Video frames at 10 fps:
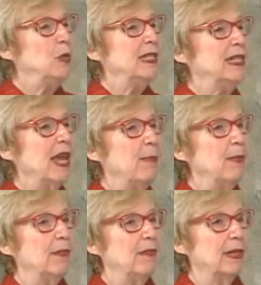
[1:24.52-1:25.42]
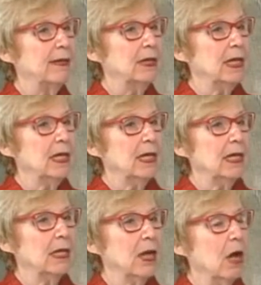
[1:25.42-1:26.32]
type of
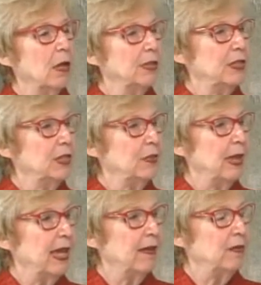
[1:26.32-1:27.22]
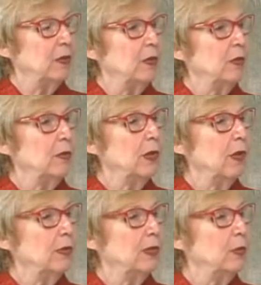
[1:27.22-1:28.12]
calls do you have? Who
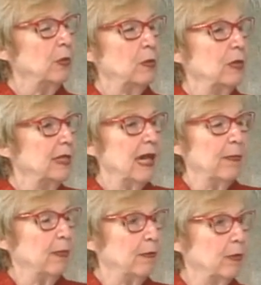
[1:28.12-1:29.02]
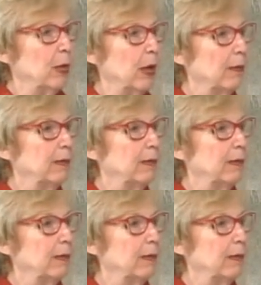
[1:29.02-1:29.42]
calls you with what type of a problem?